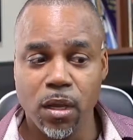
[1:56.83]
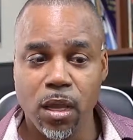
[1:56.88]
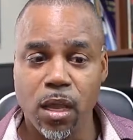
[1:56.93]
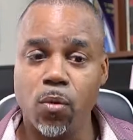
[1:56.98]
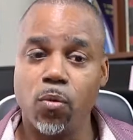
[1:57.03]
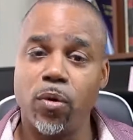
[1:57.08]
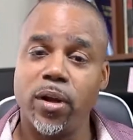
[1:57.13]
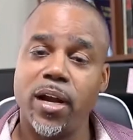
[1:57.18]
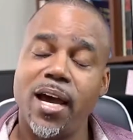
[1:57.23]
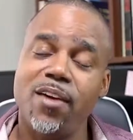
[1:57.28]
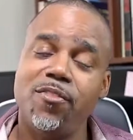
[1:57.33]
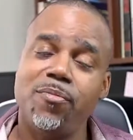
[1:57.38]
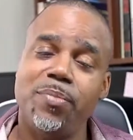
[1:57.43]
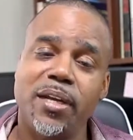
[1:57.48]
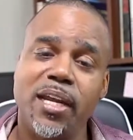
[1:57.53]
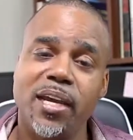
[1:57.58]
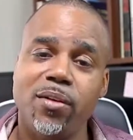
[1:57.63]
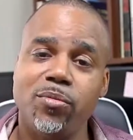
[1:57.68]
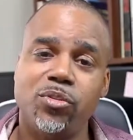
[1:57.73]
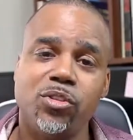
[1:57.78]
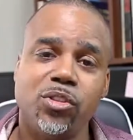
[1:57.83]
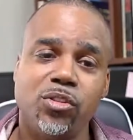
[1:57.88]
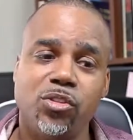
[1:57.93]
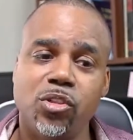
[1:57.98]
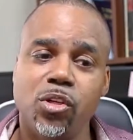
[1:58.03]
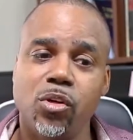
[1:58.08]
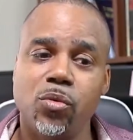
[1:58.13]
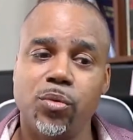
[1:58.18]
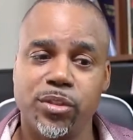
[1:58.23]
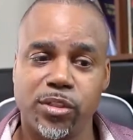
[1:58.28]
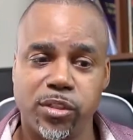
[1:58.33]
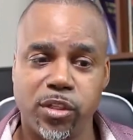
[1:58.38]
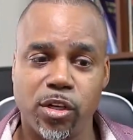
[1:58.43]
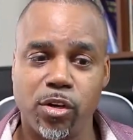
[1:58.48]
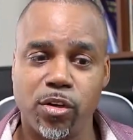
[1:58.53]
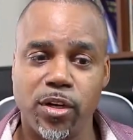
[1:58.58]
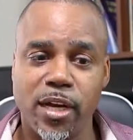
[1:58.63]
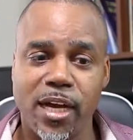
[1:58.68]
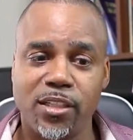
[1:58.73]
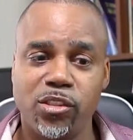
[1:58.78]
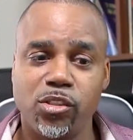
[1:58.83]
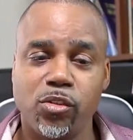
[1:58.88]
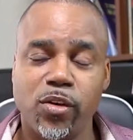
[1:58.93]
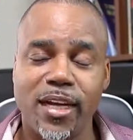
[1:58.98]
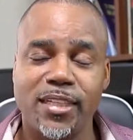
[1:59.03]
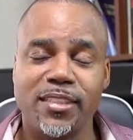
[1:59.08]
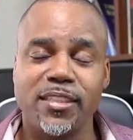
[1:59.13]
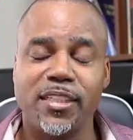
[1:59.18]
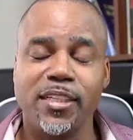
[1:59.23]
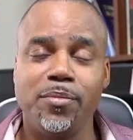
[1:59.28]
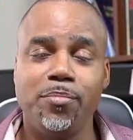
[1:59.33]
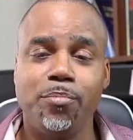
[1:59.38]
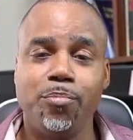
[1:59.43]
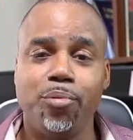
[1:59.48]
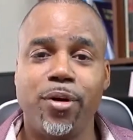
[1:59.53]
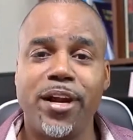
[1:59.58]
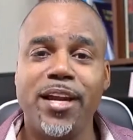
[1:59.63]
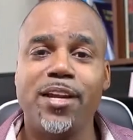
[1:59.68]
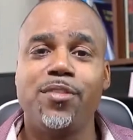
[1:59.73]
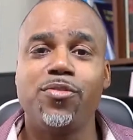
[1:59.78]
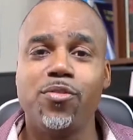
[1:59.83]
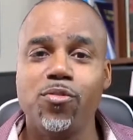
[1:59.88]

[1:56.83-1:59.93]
And what I've been able to do is learn how to actually break